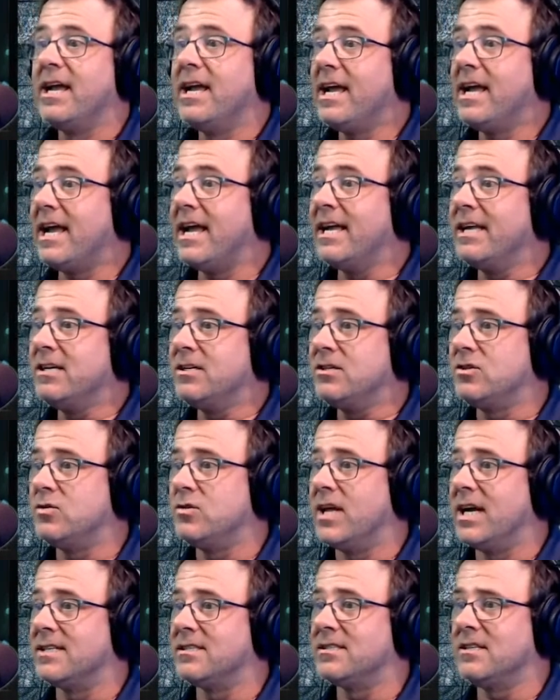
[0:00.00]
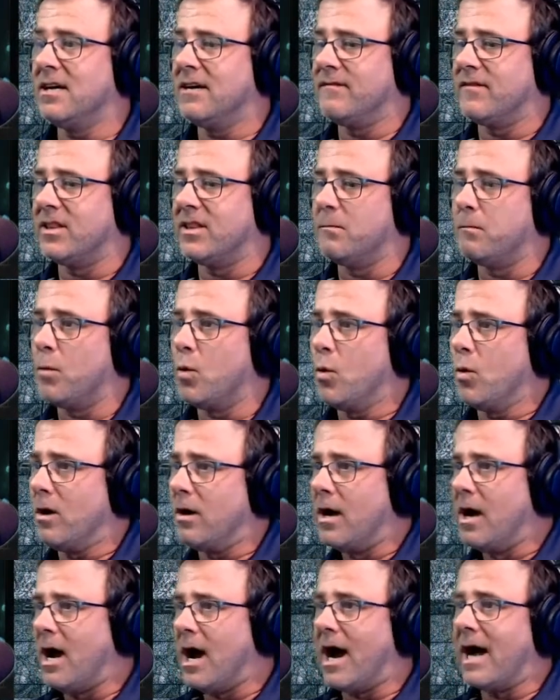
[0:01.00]
into that stuff. And the
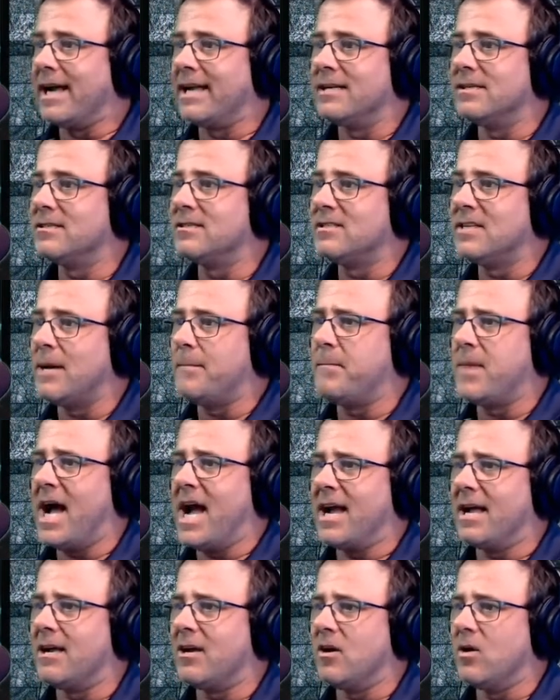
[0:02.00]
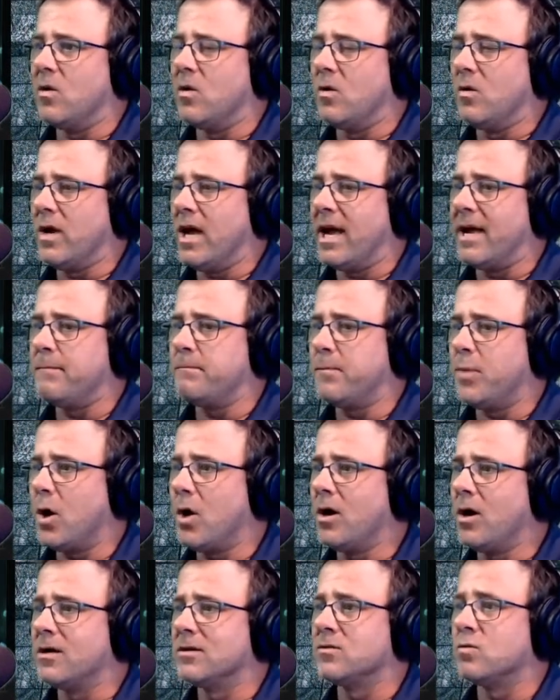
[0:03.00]
more I can step back and go, okay,
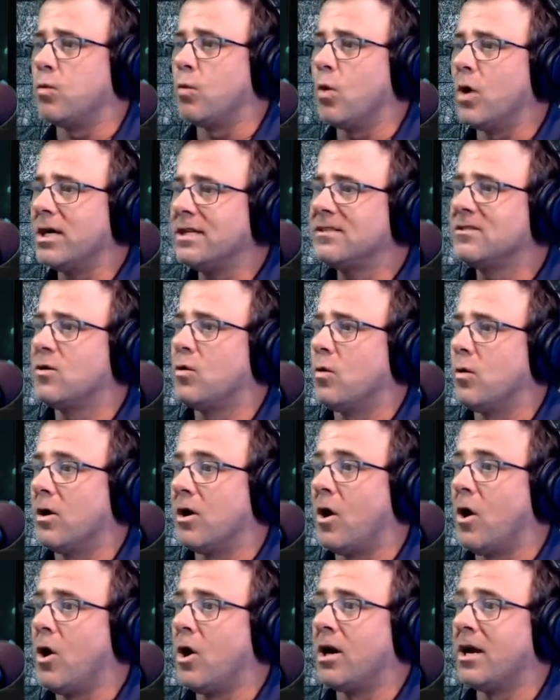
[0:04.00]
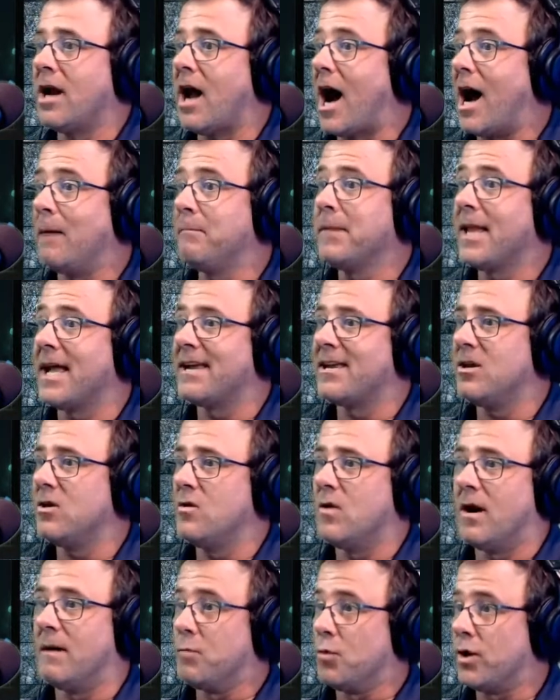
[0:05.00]
pause, what's going on? I'm like
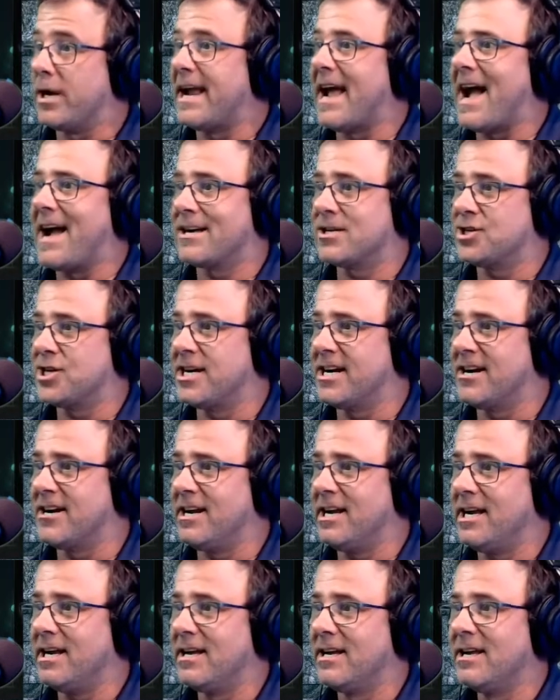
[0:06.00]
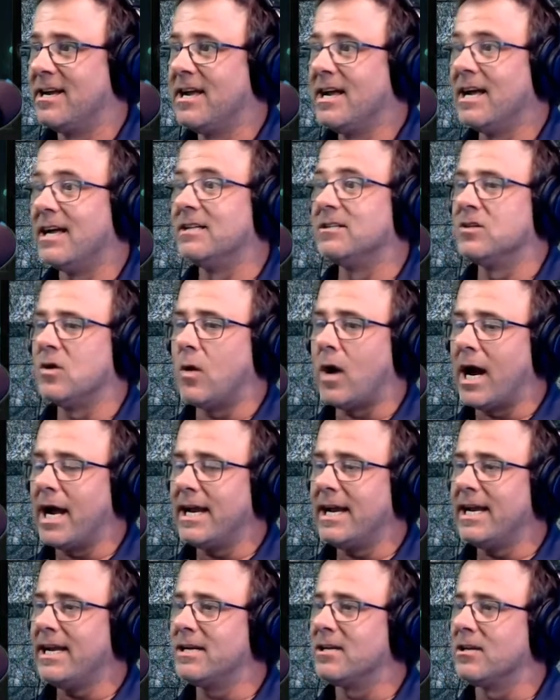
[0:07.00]
you, I'm reactionary. And so I
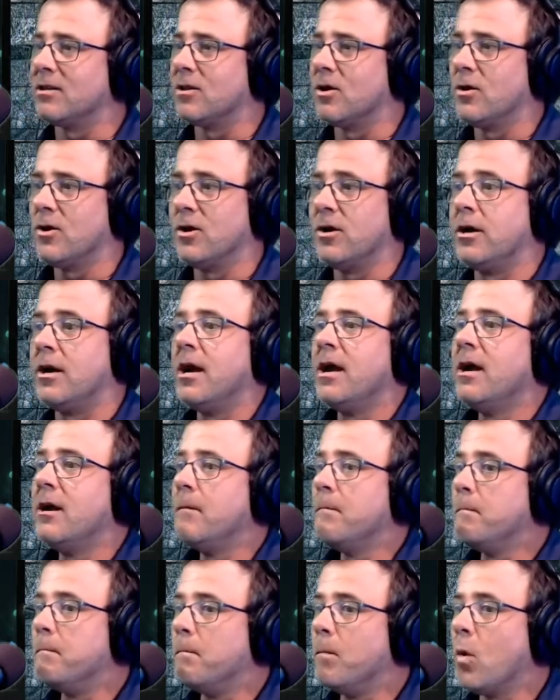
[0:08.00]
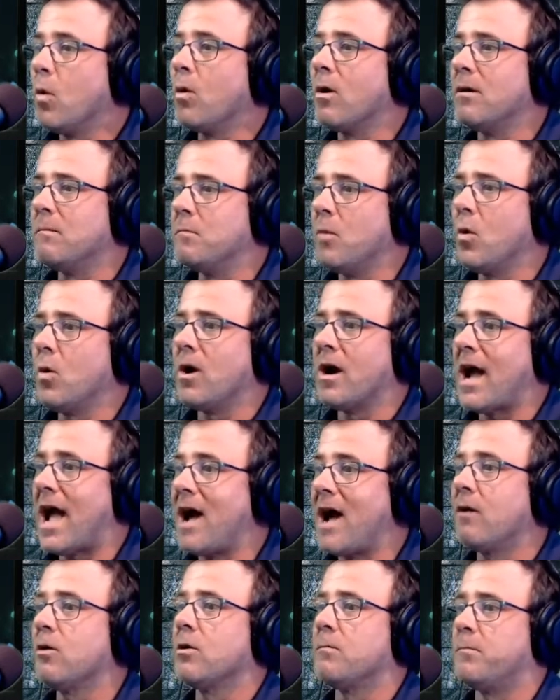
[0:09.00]
need to learn more and more
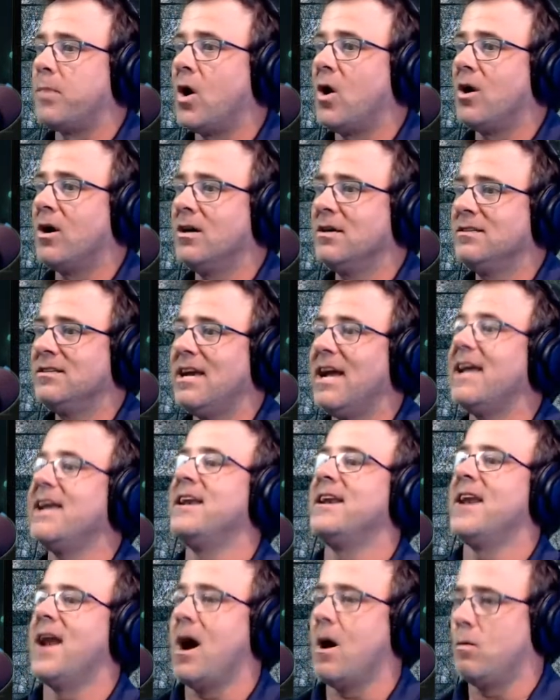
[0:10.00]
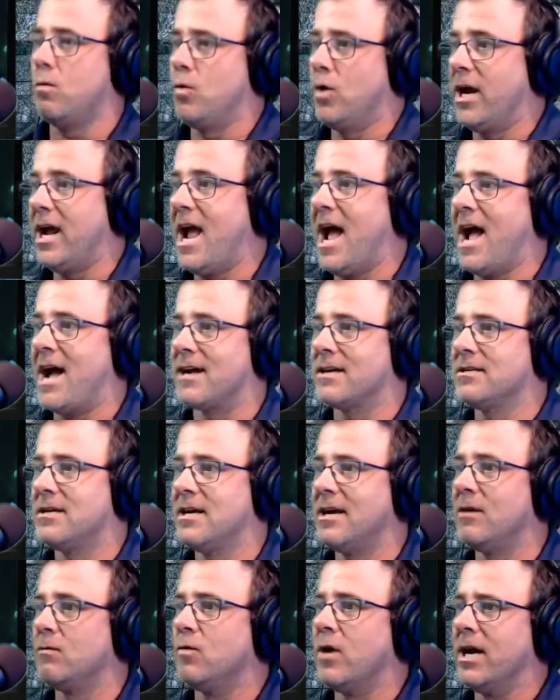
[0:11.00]
how to pause and not react
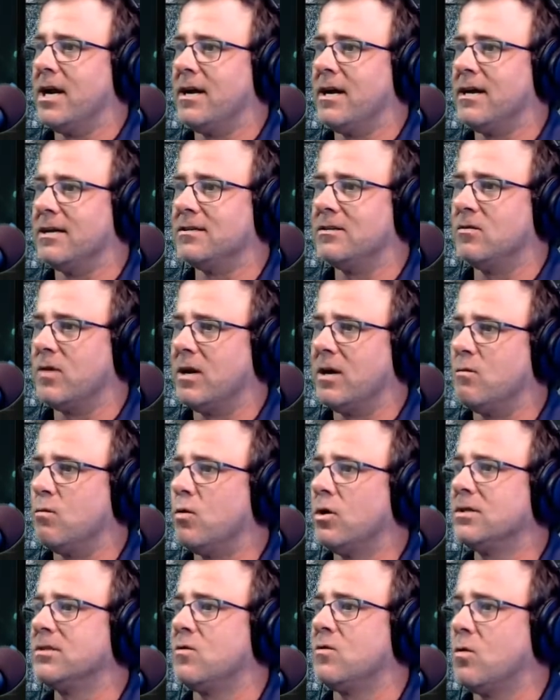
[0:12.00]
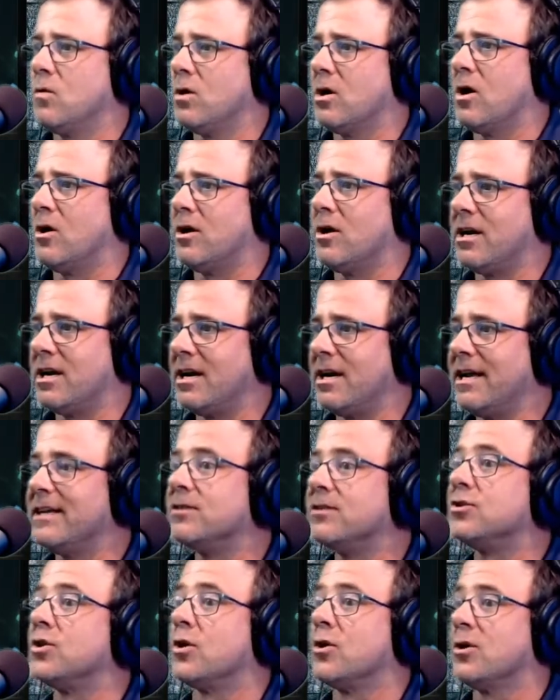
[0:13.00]
and recognize, okay, what's going on
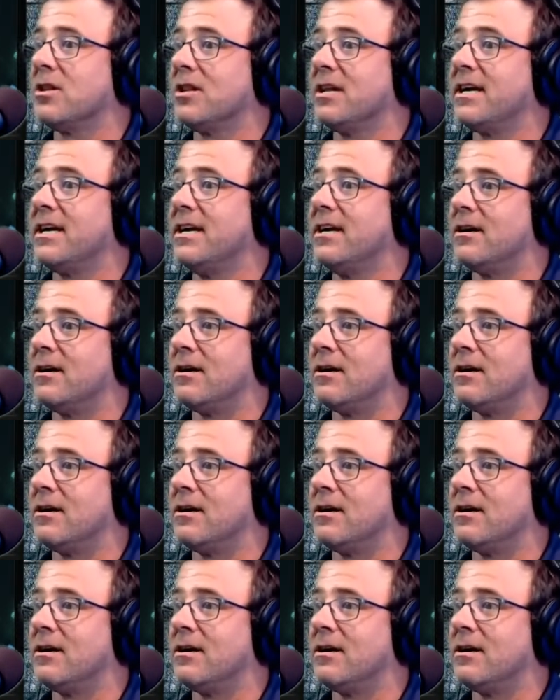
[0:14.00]
internally here.